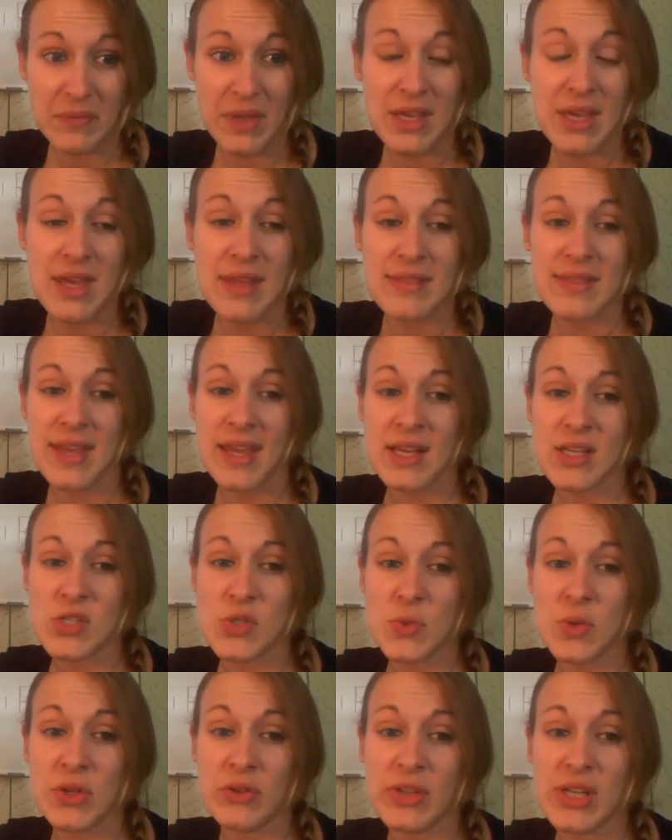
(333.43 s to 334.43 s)
Things
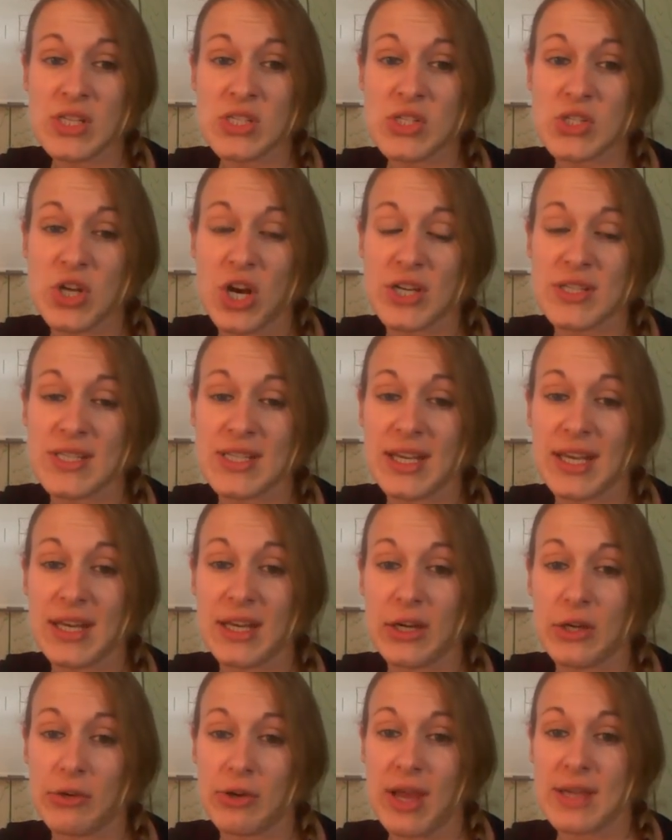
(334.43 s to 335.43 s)
really start to get
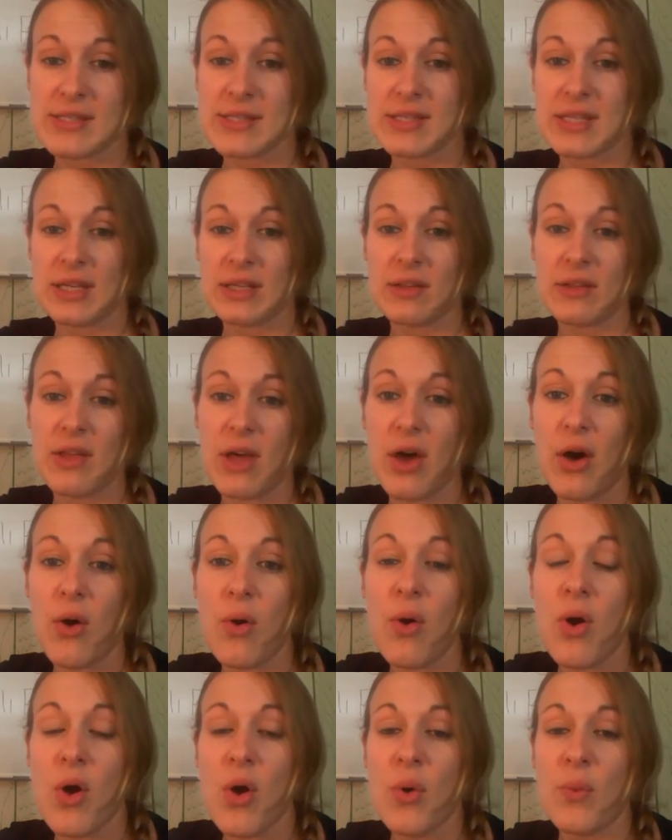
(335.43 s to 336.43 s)
interesting, though,
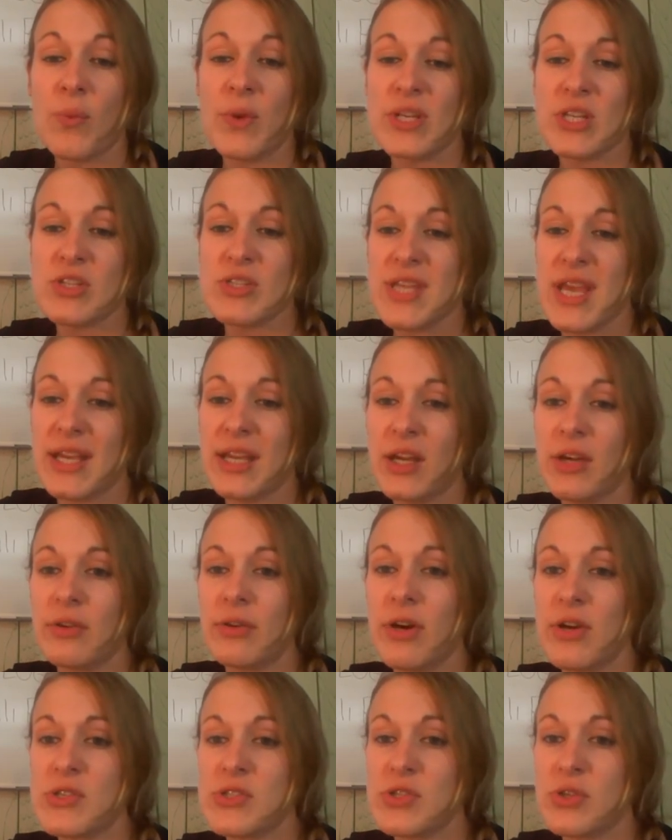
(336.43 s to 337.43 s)
when you take a
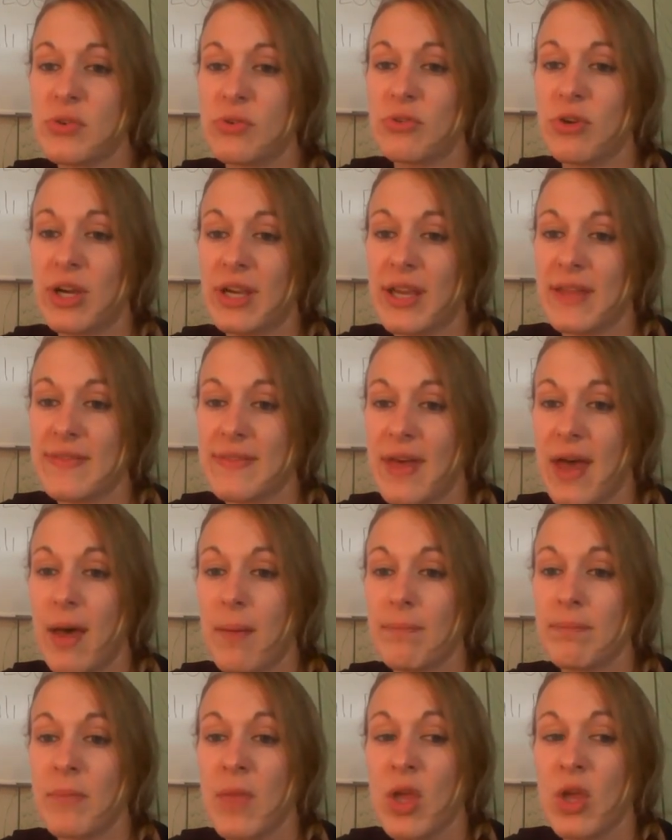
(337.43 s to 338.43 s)
closer look at
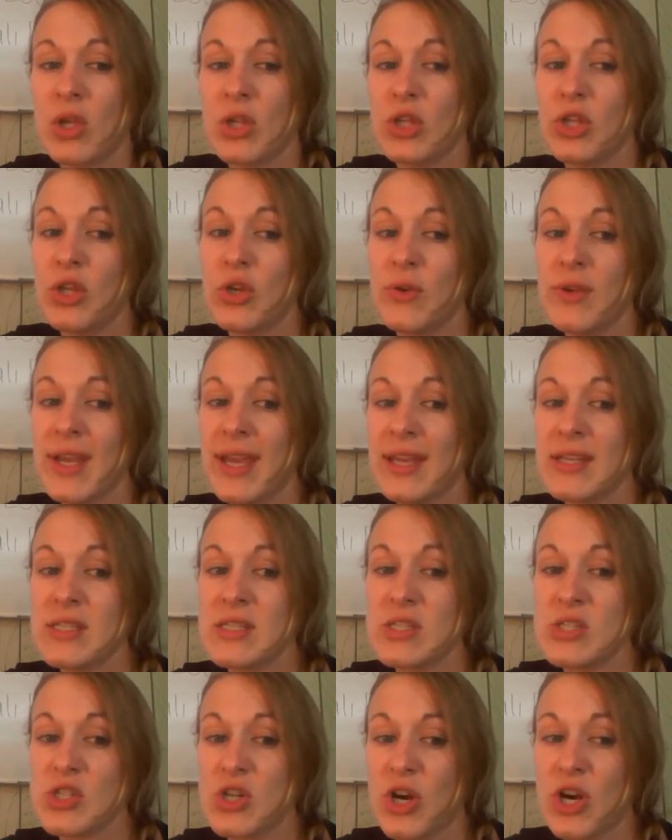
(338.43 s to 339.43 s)
them. You can
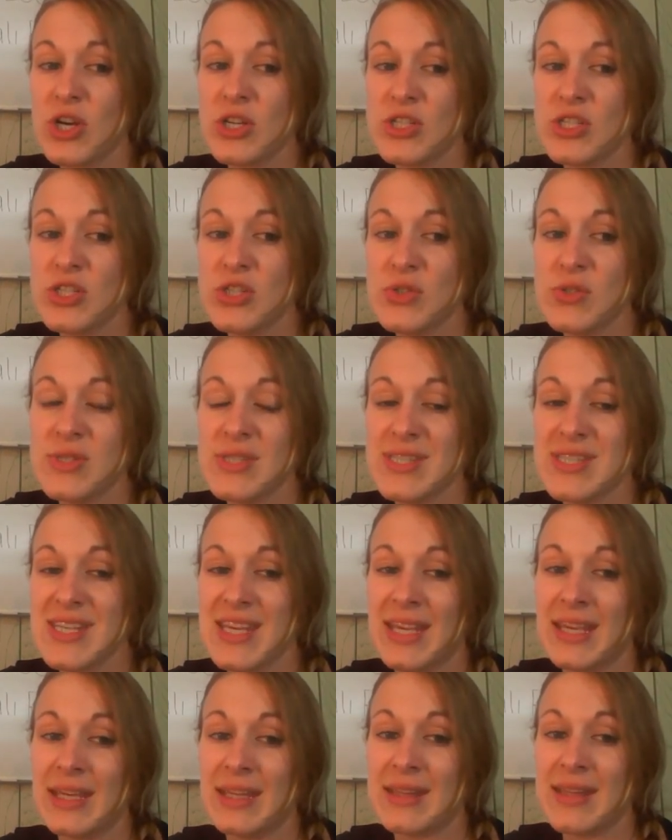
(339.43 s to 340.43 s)
start to
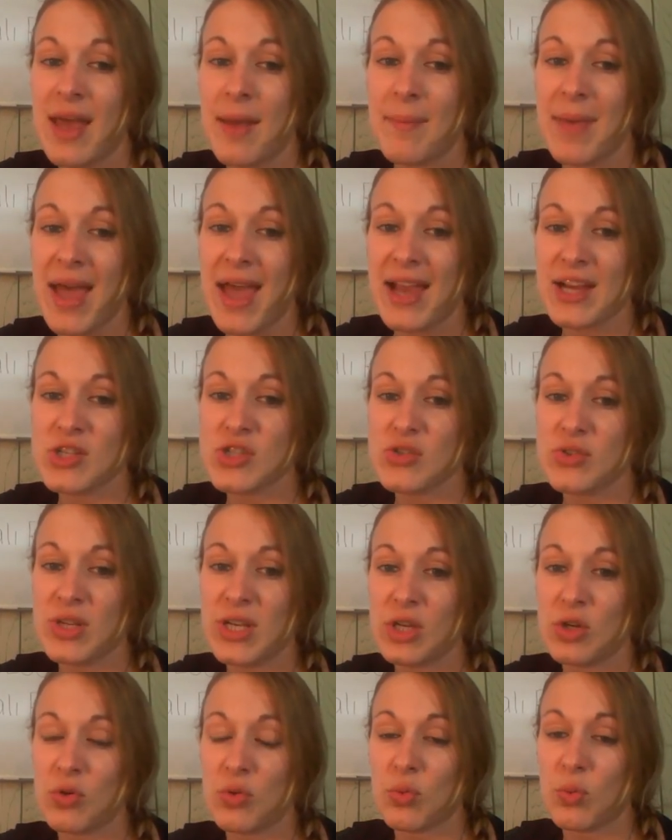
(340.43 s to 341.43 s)
see them actually
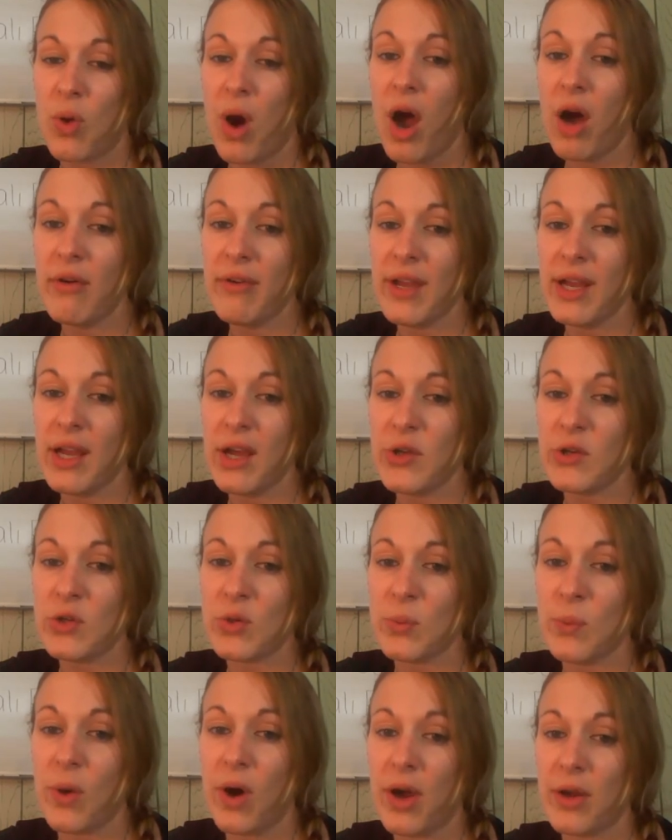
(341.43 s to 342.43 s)
crawling
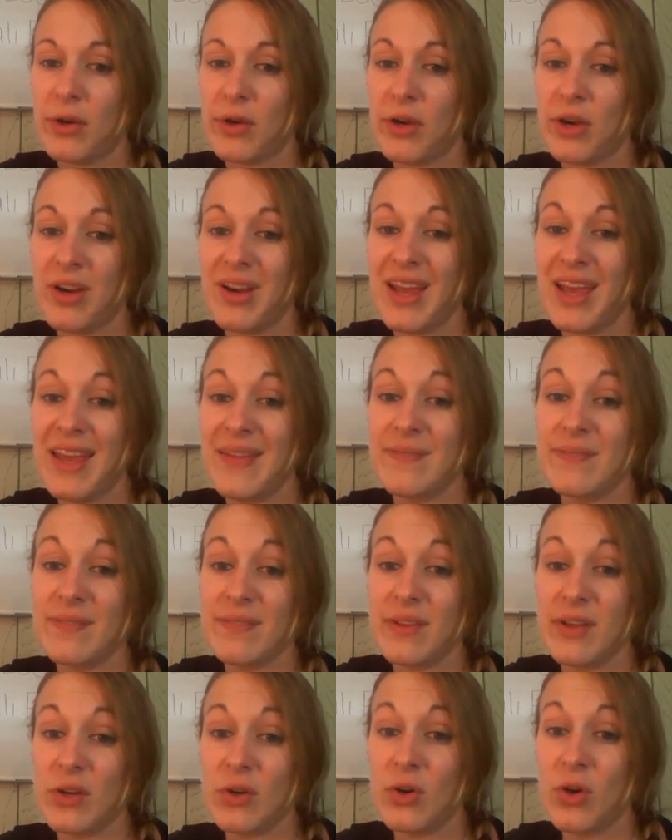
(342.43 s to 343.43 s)
underwater in
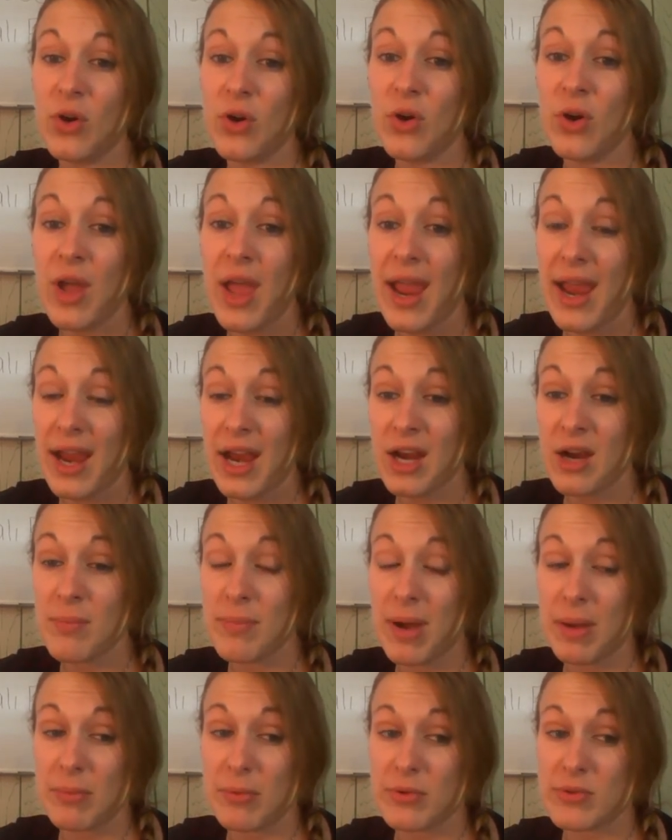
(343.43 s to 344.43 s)
little air
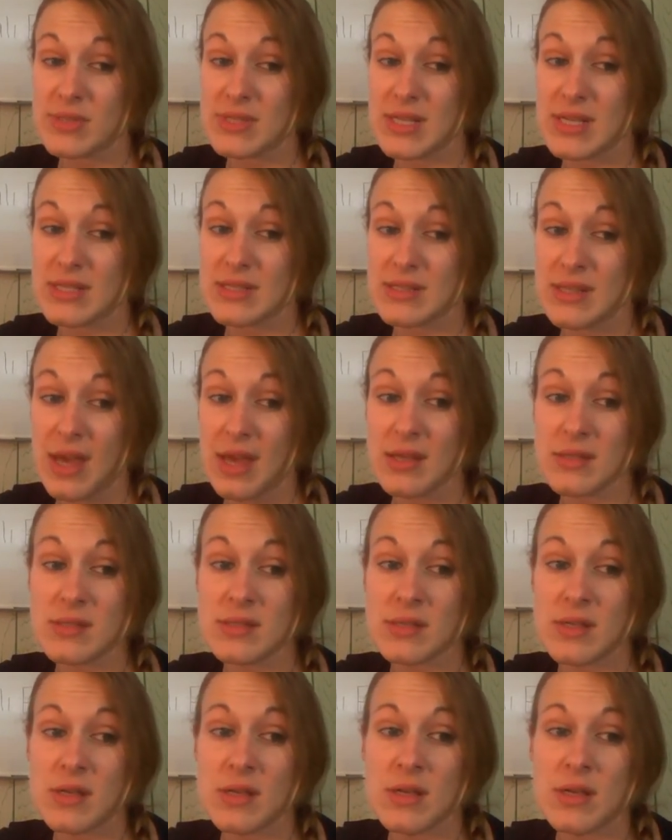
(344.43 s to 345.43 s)
bubbles, he says.
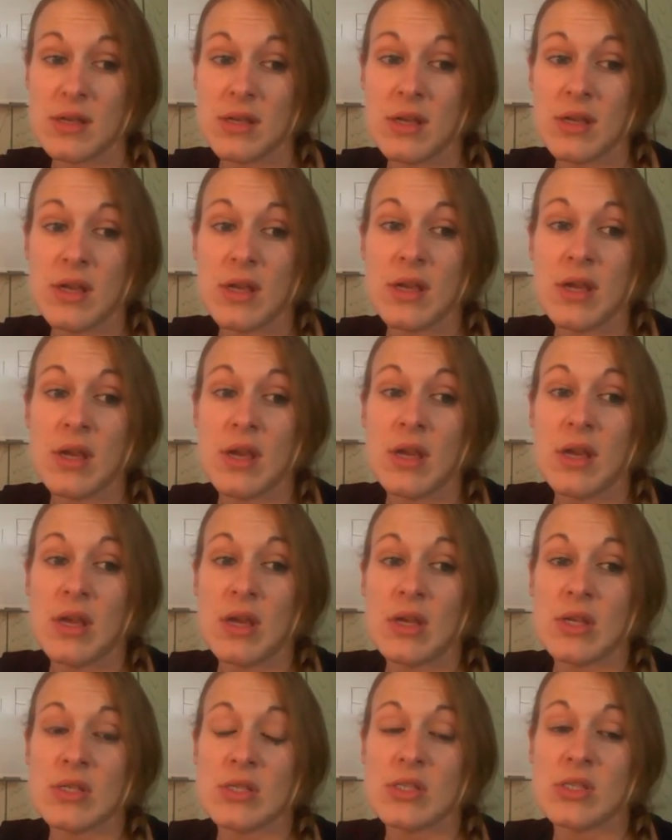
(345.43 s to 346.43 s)

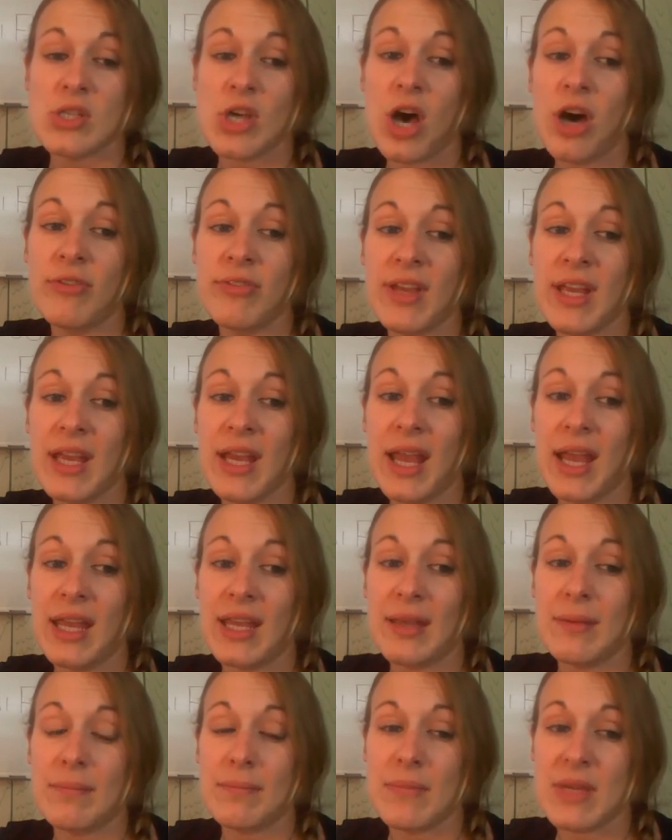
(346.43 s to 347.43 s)
Solving a
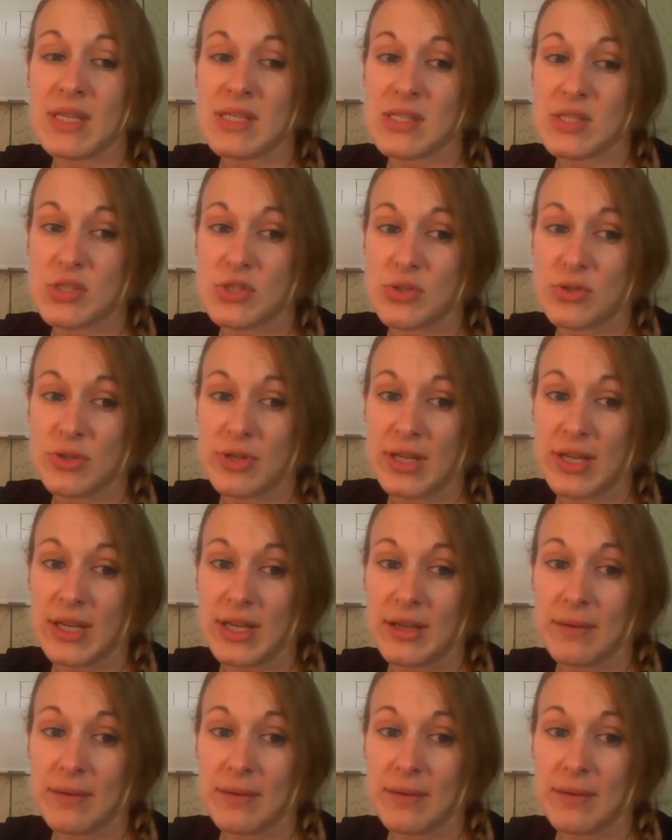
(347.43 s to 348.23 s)
mystery.